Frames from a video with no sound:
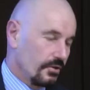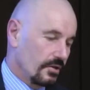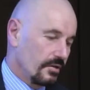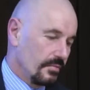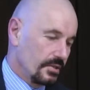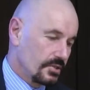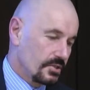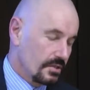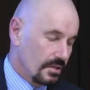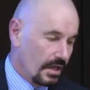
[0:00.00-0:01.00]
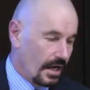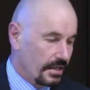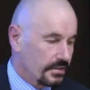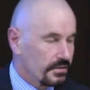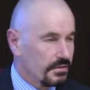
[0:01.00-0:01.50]
documents
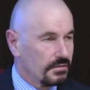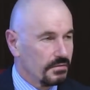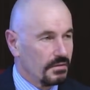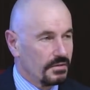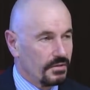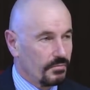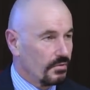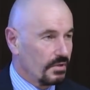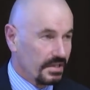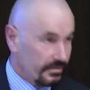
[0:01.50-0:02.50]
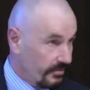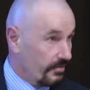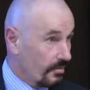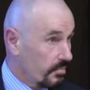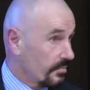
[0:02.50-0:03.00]
late, there will
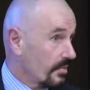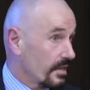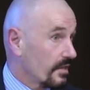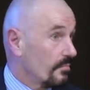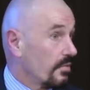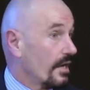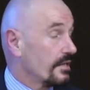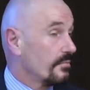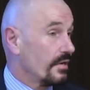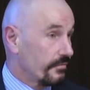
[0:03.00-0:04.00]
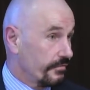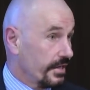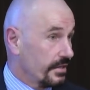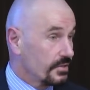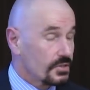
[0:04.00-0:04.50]
invariably be a complaint about
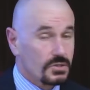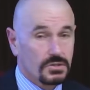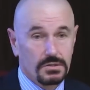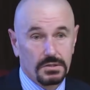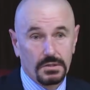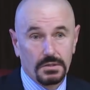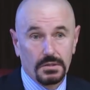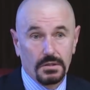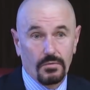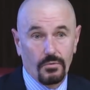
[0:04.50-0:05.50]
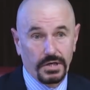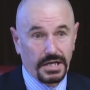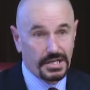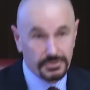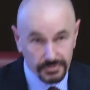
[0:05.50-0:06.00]
fairness, wanting
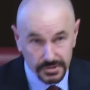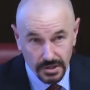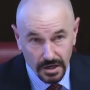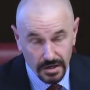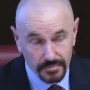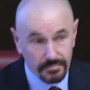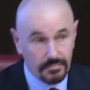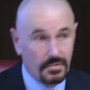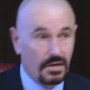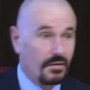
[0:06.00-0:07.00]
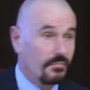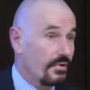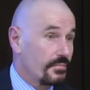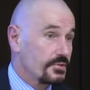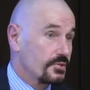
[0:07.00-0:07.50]
extra time,
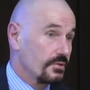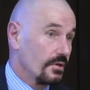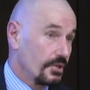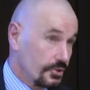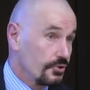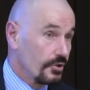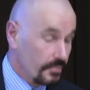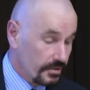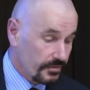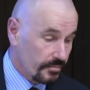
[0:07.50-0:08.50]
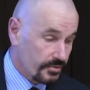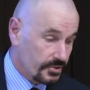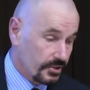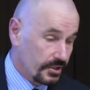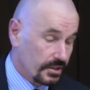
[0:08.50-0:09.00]
perhaps an adjournment of the
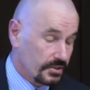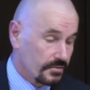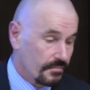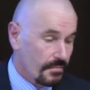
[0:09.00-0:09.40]
proceedings.